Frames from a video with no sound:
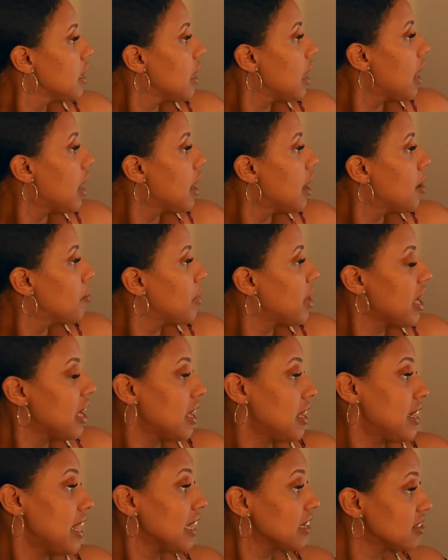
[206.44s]

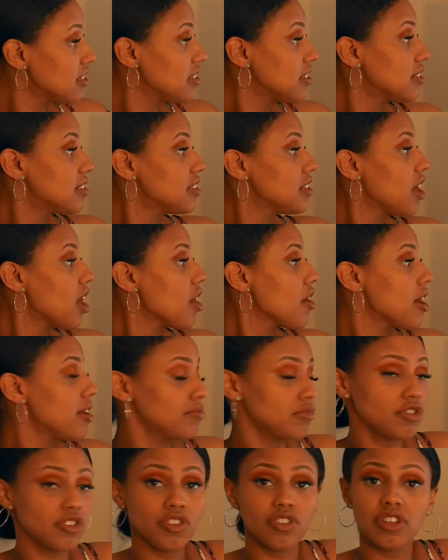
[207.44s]
Next is a
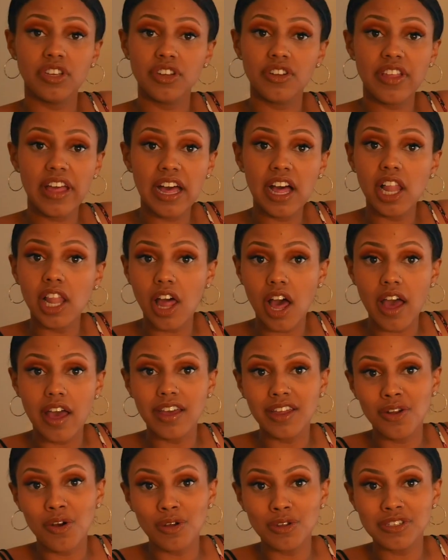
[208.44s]
CRM. So you'll hear that a lot
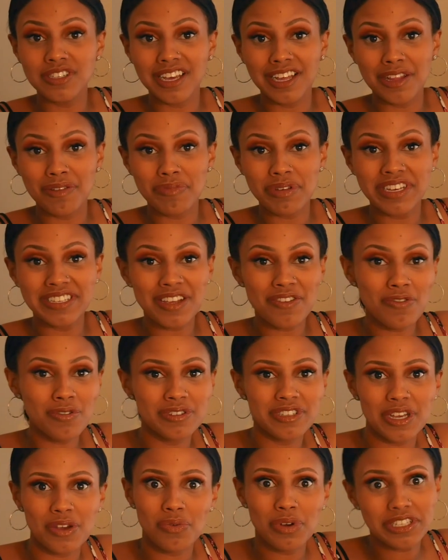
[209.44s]
in wholesaling because
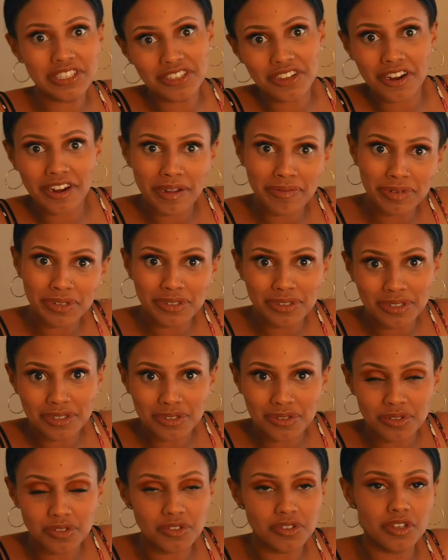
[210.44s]
everyone's like, what CRM do you
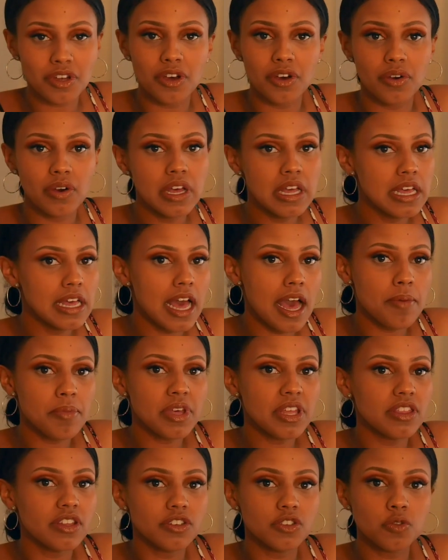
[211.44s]
use? So, I
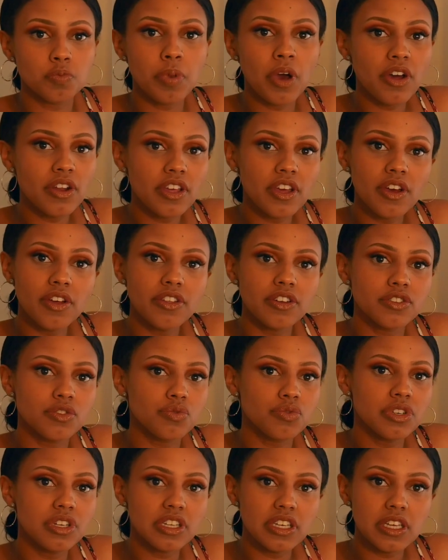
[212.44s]
mean, there's Podio, there's
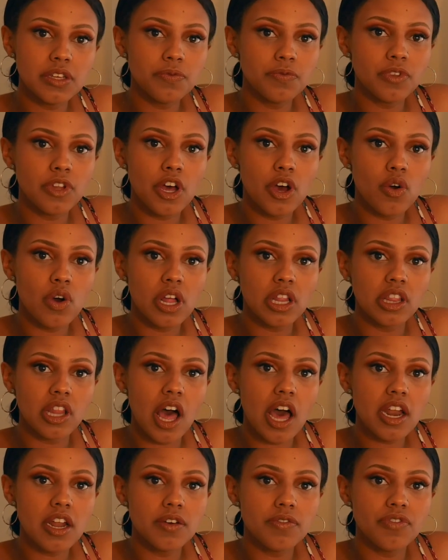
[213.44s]
Real eFlow. A
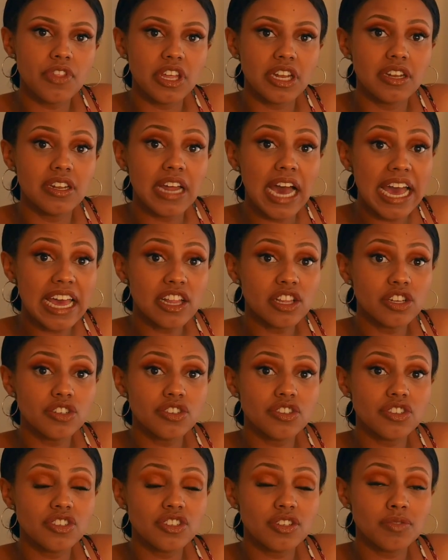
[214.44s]
lot of the dialer
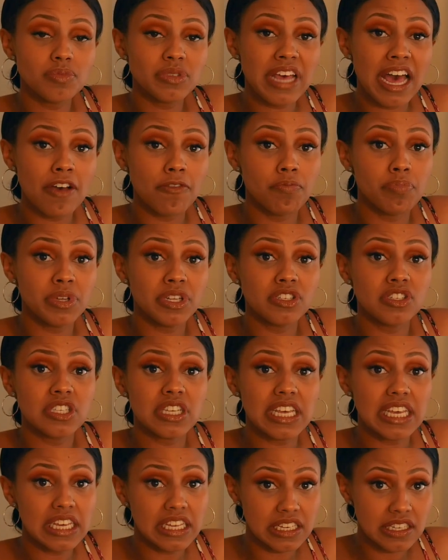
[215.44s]
systems have
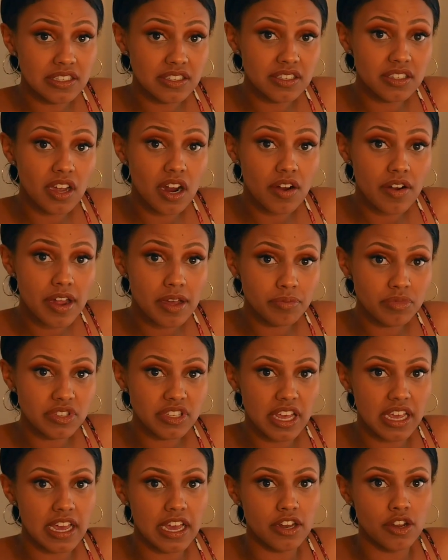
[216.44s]
built-in CRMs.
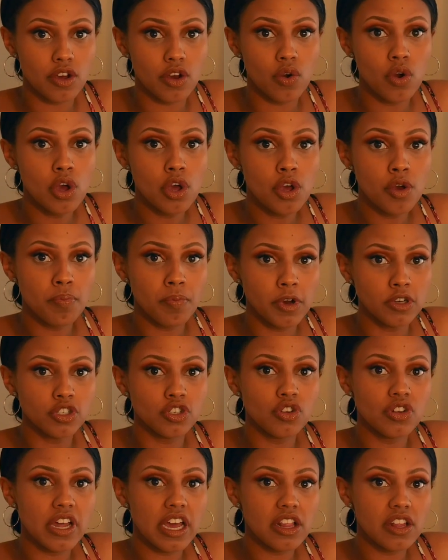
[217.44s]
Like I know
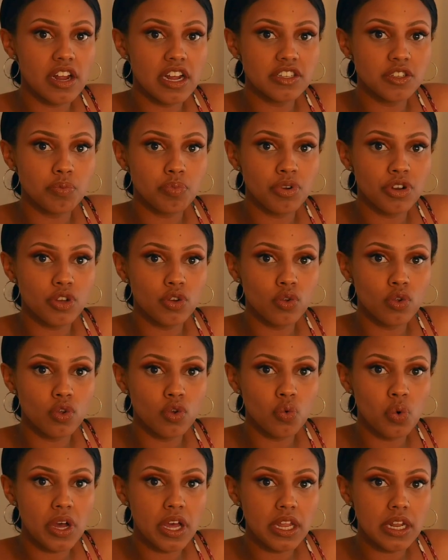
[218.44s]
Mojo Dialer has a pretty
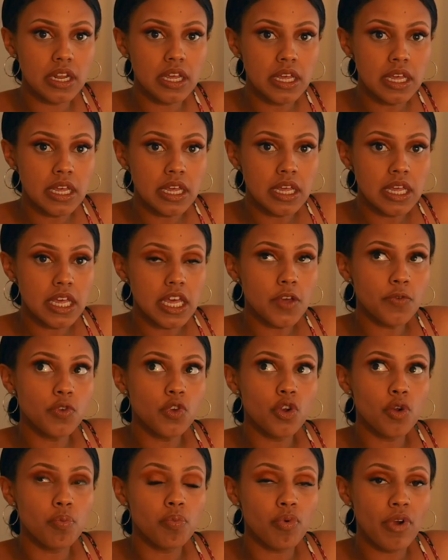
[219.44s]
cool one. If
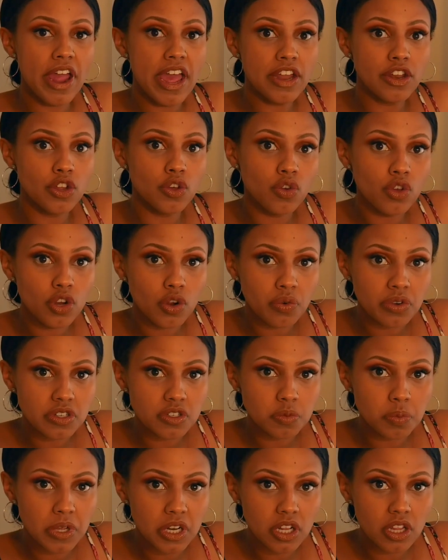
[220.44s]
you're brand new, you don't want to
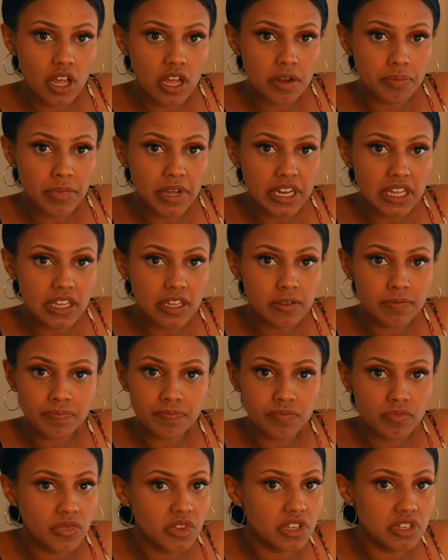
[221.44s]
spend a lot of money,
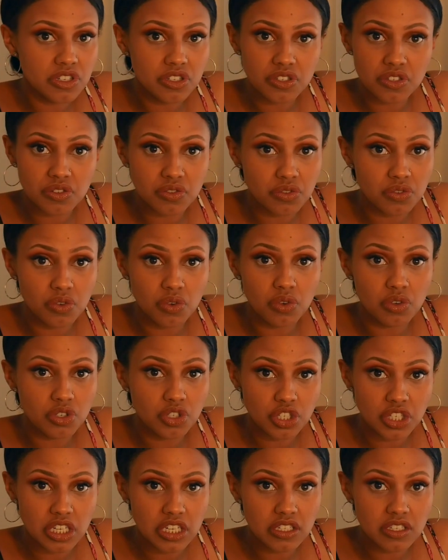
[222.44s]
you can just use Google
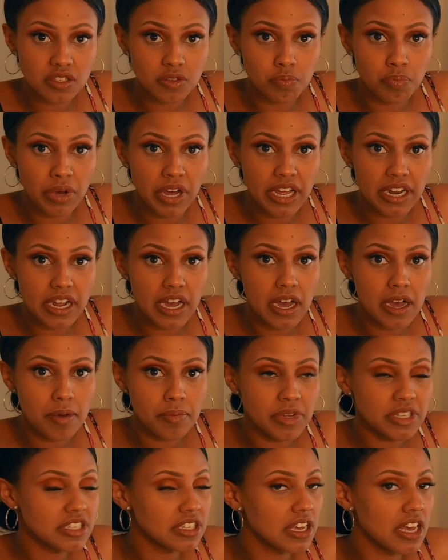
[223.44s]
Sheets. But
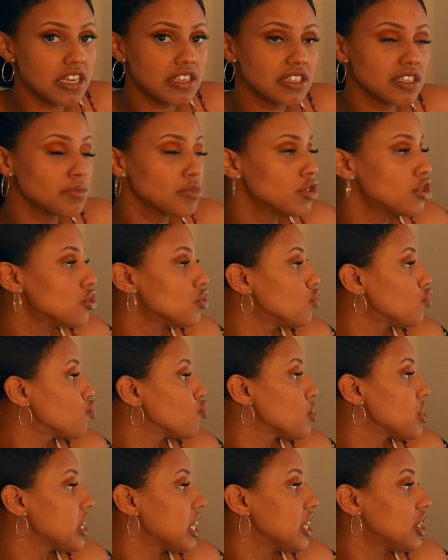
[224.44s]
it's a customer
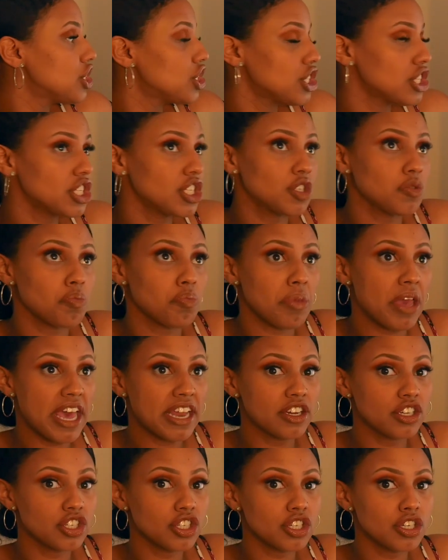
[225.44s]
relations
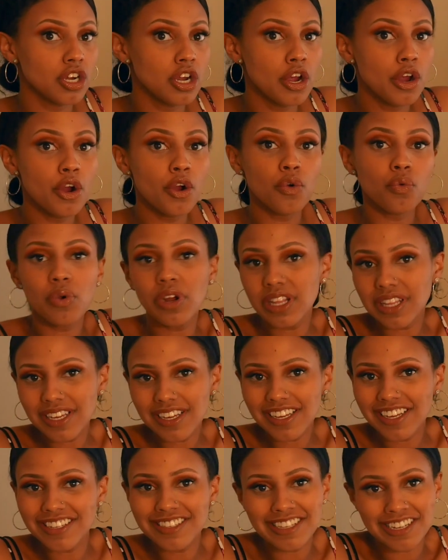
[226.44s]
manager.
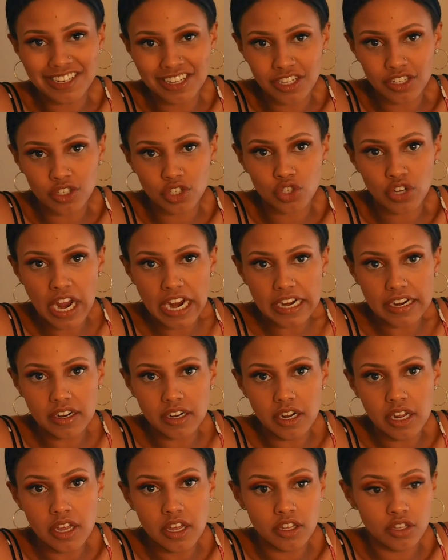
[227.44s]
Really, it's a deal
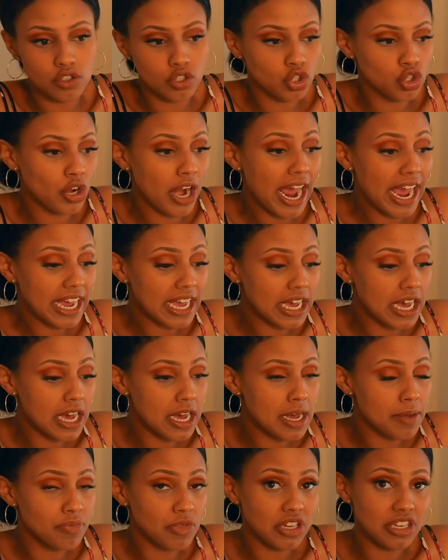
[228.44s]
tracker. You track
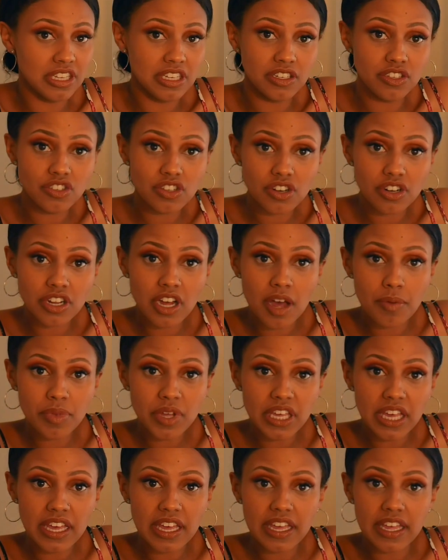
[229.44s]
the deals that are
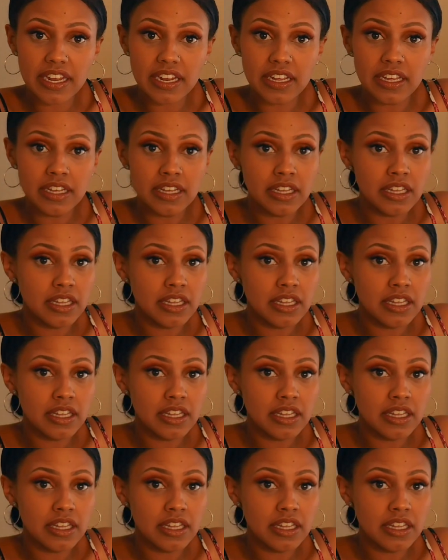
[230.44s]
coming in.